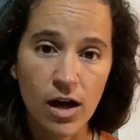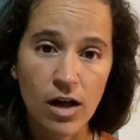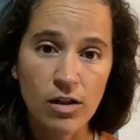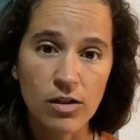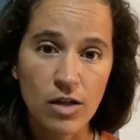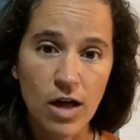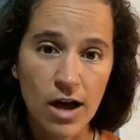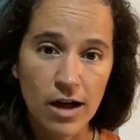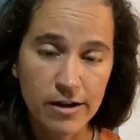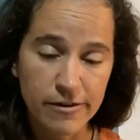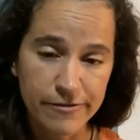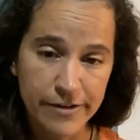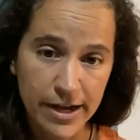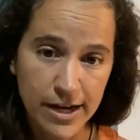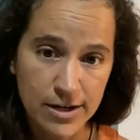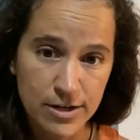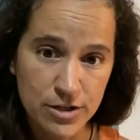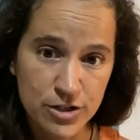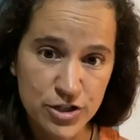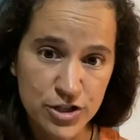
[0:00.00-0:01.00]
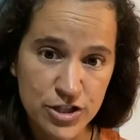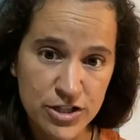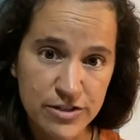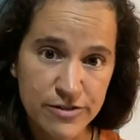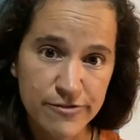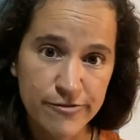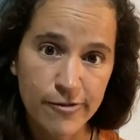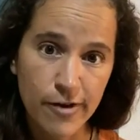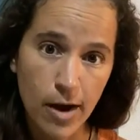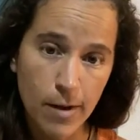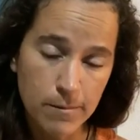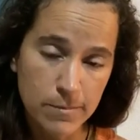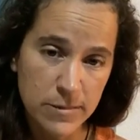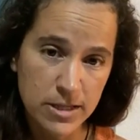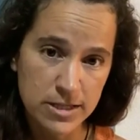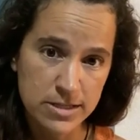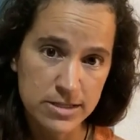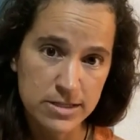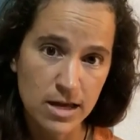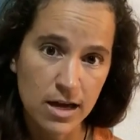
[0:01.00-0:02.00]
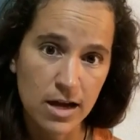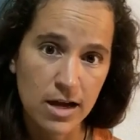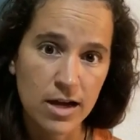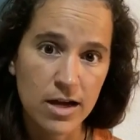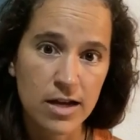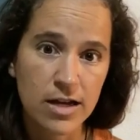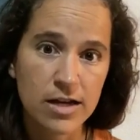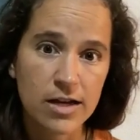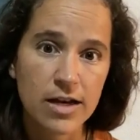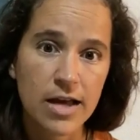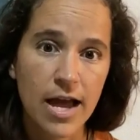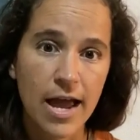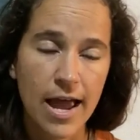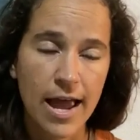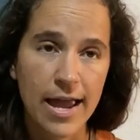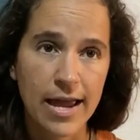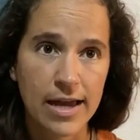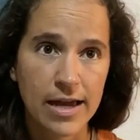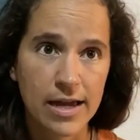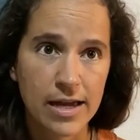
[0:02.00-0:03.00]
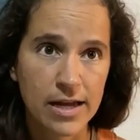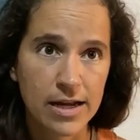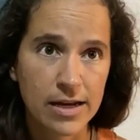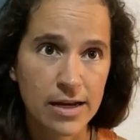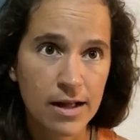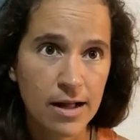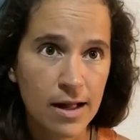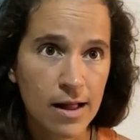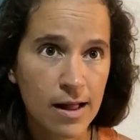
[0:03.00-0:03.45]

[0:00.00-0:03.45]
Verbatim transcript: a lot of energy from the sun and